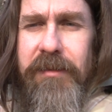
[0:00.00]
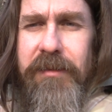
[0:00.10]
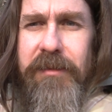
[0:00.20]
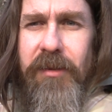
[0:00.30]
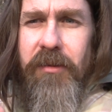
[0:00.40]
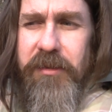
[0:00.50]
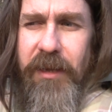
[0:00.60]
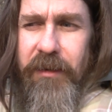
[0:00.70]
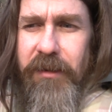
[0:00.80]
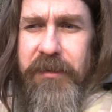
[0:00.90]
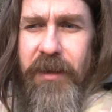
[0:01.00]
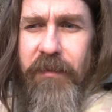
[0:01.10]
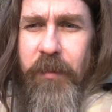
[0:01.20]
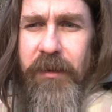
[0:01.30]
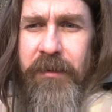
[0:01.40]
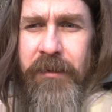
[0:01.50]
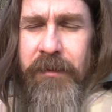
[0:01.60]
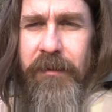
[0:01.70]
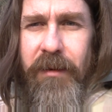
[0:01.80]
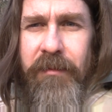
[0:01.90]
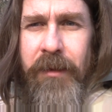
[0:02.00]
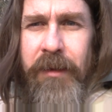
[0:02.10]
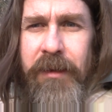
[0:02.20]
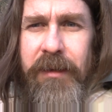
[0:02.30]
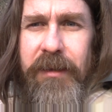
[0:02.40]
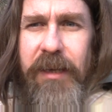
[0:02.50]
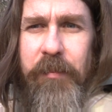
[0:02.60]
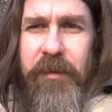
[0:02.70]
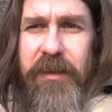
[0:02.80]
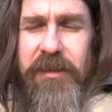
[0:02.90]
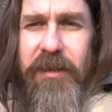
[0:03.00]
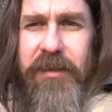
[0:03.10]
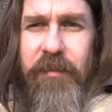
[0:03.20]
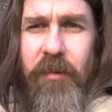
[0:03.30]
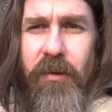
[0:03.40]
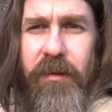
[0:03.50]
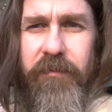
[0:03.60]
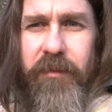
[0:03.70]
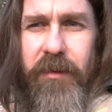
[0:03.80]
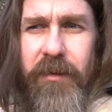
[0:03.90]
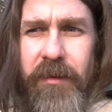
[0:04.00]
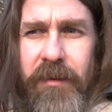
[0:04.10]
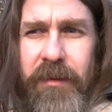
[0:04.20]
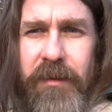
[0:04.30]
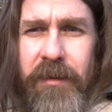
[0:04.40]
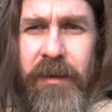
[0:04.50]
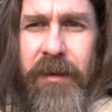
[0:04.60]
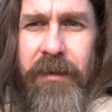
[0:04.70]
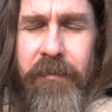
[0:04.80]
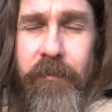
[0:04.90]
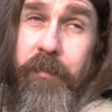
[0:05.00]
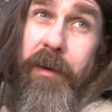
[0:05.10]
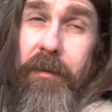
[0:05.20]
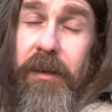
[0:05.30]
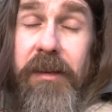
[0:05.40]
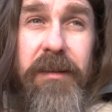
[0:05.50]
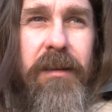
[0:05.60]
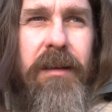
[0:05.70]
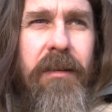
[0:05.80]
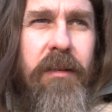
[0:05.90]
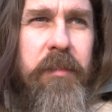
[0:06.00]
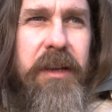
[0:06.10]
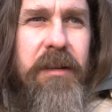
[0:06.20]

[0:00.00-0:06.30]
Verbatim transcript: solar sentinels that have been you know keeping this system going for barely albeit